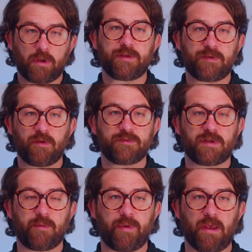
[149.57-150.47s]
We'll get to those
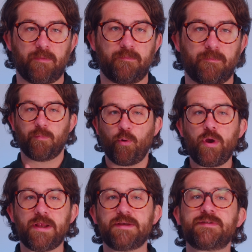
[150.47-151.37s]
in a bit. The
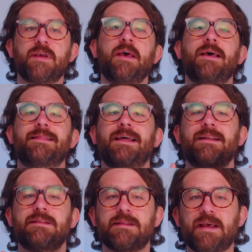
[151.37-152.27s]
point is that
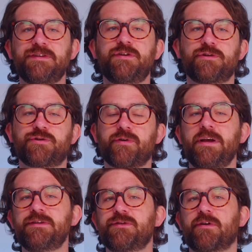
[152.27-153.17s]
unless your
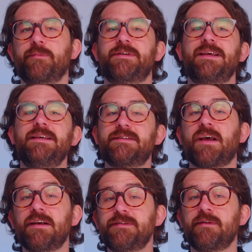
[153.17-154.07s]
transcript is
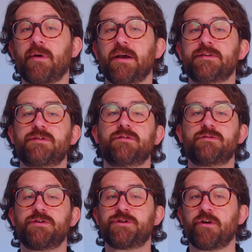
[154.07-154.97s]
customized
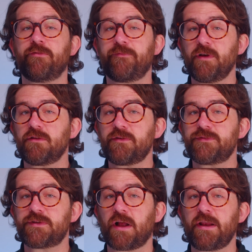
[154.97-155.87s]
to show field of
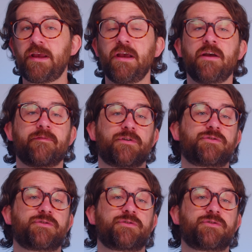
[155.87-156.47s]
study for